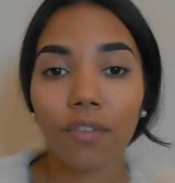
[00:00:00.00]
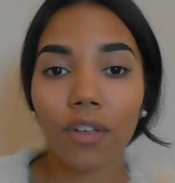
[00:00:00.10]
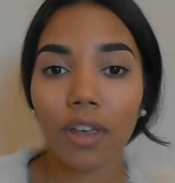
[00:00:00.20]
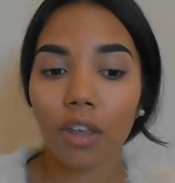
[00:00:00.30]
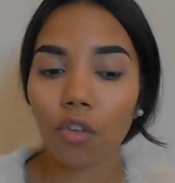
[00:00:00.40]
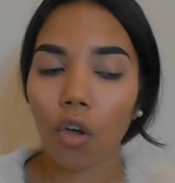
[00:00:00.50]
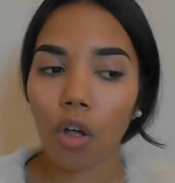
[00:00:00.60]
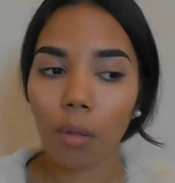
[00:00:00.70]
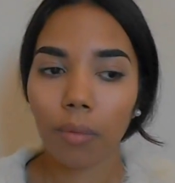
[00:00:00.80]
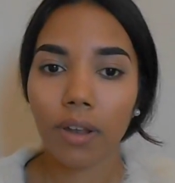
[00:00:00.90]
I feel like it's
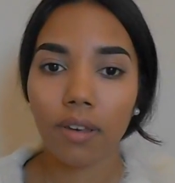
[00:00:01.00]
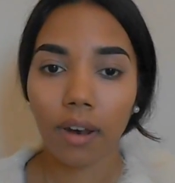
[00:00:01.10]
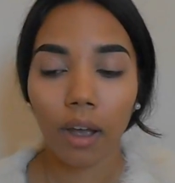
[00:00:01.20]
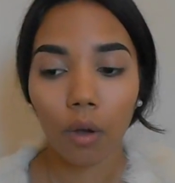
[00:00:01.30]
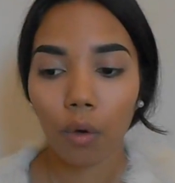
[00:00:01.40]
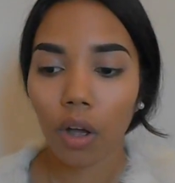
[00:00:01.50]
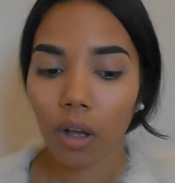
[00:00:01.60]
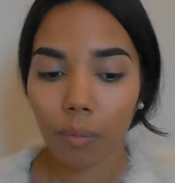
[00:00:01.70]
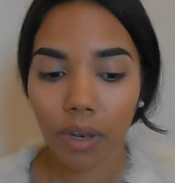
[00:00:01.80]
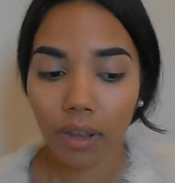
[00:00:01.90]
all blended out,
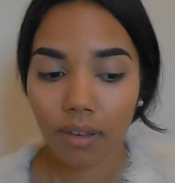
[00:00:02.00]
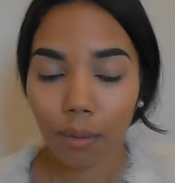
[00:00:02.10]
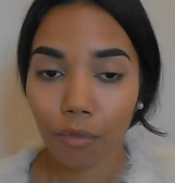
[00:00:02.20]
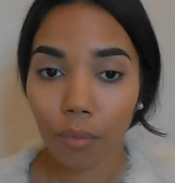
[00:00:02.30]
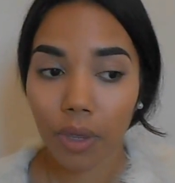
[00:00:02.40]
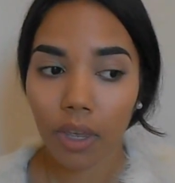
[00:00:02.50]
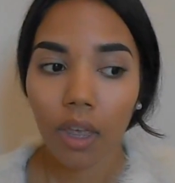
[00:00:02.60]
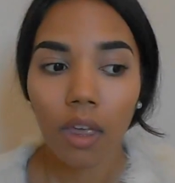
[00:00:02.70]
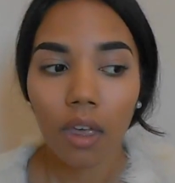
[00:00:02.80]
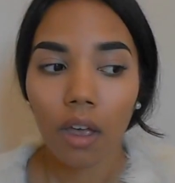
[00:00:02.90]
the next step for me,
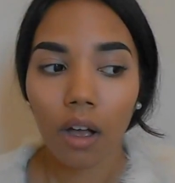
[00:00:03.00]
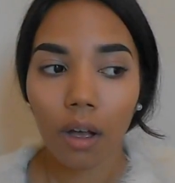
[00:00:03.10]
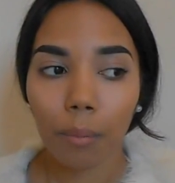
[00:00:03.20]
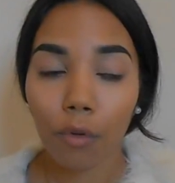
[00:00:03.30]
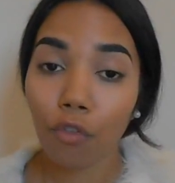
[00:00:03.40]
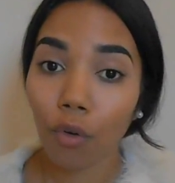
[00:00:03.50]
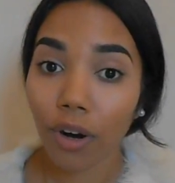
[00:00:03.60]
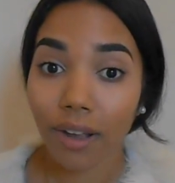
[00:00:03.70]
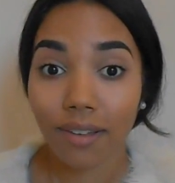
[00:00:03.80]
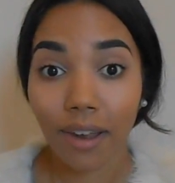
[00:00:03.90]

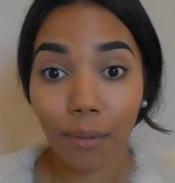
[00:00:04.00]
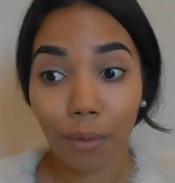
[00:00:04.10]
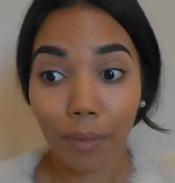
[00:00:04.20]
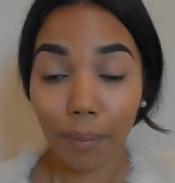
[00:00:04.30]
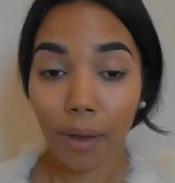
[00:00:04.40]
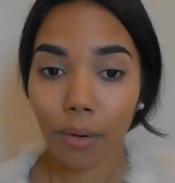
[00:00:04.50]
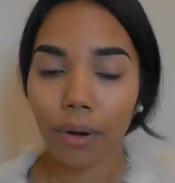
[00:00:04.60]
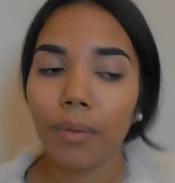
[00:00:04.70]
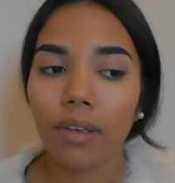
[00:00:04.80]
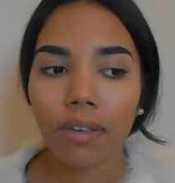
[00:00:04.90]
before I set it with my
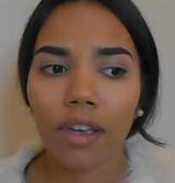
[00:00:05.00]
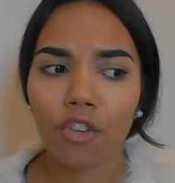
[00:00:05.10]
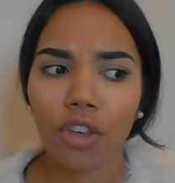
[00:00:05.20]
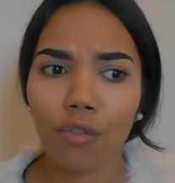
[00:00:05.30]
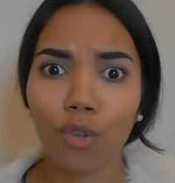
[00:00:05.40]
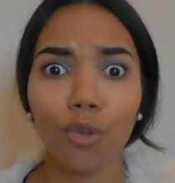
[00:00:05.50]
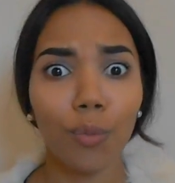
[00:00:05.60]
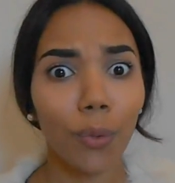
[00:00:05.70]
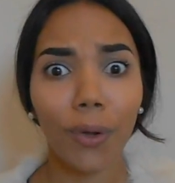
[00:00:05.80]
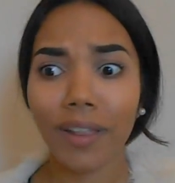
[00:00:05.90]
powder, because I actually have
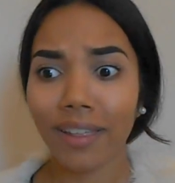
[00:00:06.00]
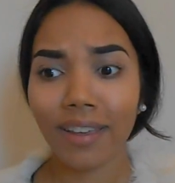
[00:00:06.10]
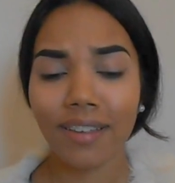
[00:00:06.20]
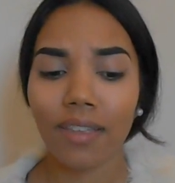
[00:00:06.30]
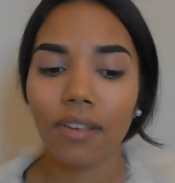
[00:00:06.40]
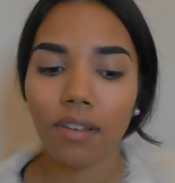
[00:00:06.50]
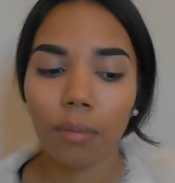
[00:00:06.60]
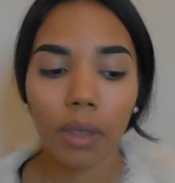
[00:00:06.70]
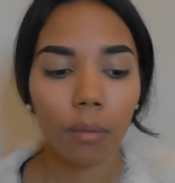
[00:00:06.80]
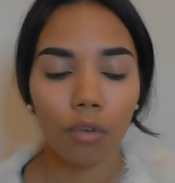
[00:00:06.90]
super oily lids, and this is
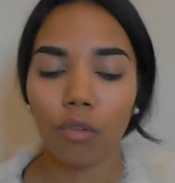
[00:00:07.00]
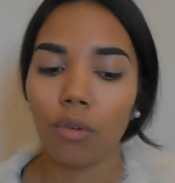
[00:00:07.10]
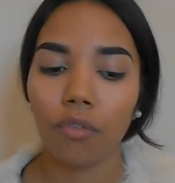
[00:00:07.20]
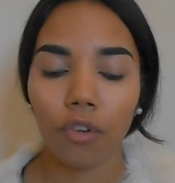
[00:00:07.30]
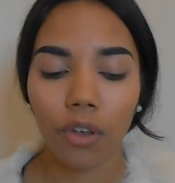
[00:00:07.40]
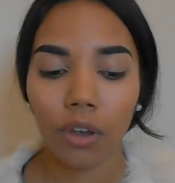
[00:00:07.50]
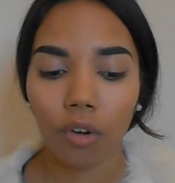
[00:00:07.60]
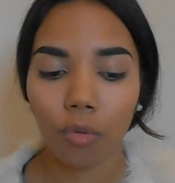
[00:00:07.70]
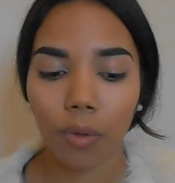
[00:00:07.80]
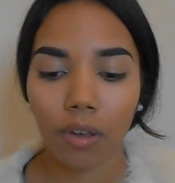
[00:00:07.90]
something I've been doing for
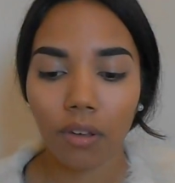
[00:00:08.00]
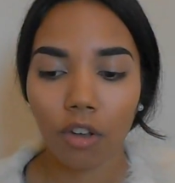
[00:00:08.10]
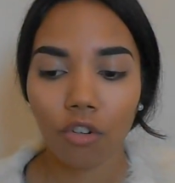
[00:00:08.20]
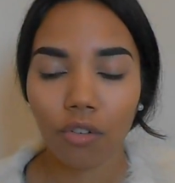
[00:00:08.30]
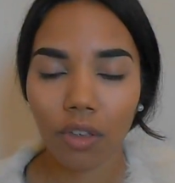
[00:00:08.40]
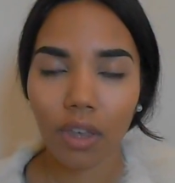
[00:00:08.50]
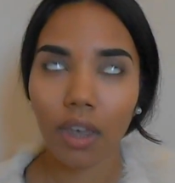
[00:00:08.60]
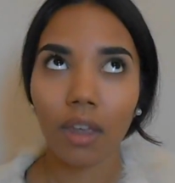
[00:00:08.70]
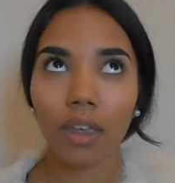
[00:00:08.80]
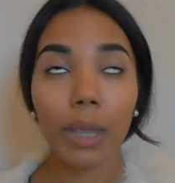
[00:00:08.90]
years because I just feel
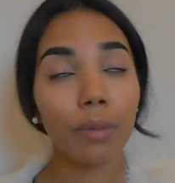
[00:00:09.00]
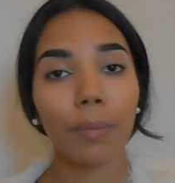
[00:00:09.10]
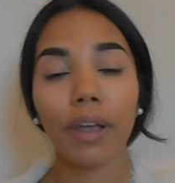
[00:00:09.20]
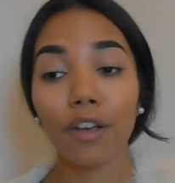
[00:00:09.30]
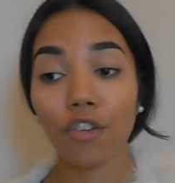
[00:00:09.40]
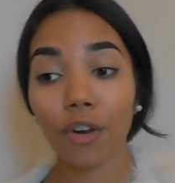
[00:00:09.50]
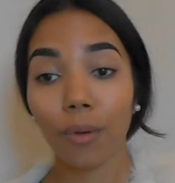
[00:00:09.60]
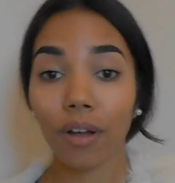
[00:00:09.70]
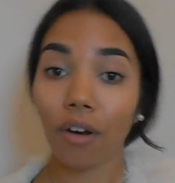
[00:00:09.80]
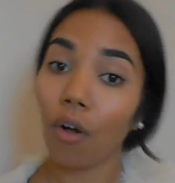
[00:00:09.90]
like it keeps my
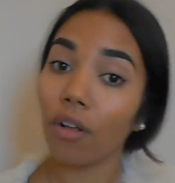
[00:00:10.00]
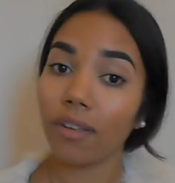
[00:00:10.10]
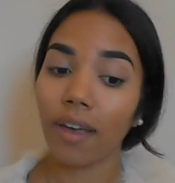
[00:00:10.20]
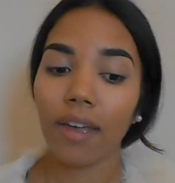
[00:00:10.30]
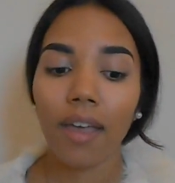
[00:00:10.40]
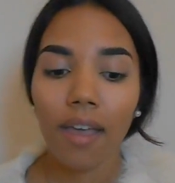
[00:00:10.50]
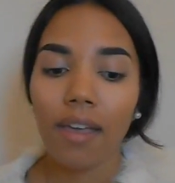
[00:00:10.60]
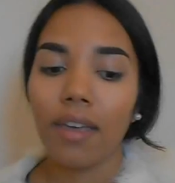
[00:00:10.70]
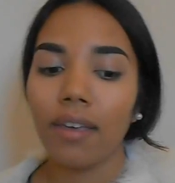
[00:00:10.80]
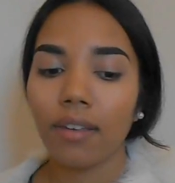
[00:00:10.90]
eyeshadow on all day,
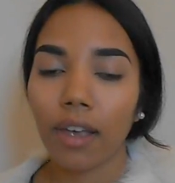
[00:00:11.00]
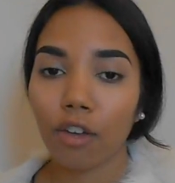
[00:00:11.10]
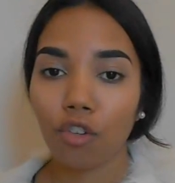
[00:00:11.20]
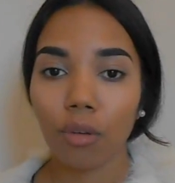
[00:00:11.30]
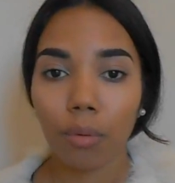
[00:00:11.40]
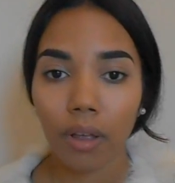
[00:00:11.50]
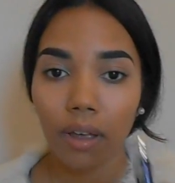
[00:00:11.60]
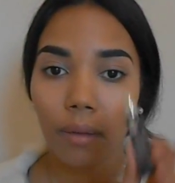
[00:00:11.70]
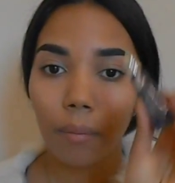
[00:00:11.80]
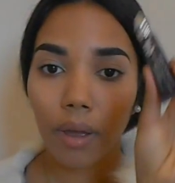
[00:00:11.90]
is actually
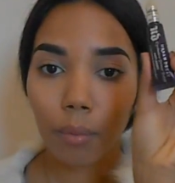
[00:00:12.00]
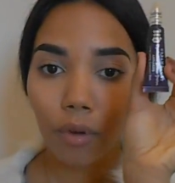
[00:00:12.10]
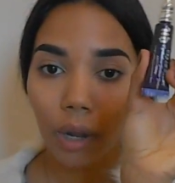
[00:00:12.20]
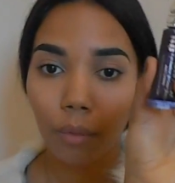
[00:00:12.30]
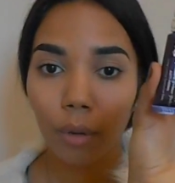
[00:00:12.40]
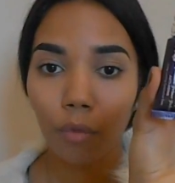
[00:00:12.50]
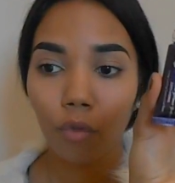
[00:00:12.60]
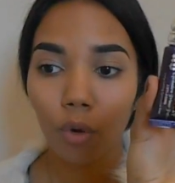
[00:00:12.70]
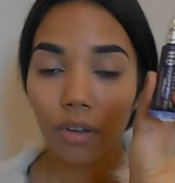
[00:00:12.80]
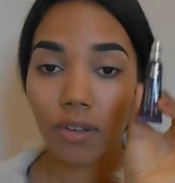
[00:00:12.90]
apply my primer
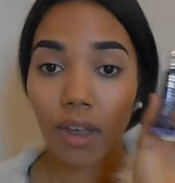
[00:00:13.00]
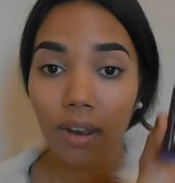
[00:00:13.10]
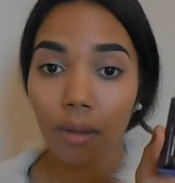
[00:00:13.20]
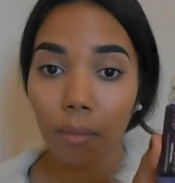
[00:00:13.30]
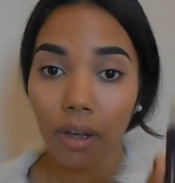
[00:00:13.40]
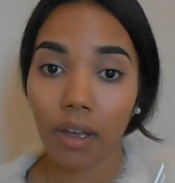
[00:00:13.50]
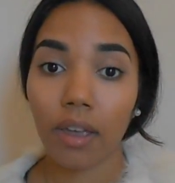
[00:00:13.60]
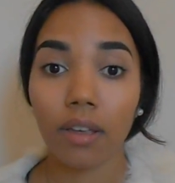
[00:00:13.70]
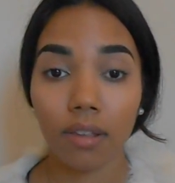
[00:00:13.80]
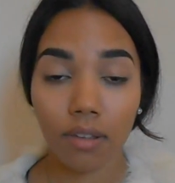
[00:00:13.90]
before setting
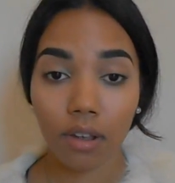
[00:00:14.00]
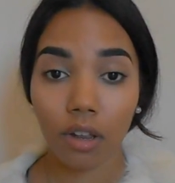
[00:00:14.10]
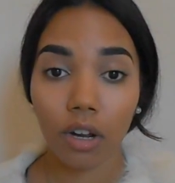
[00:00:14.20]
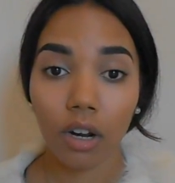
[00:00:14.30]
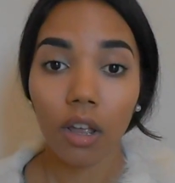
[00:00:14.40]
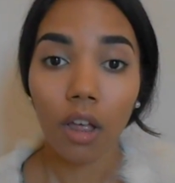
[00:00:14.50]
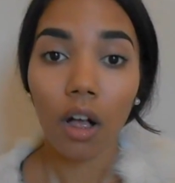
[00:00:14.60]
my concealer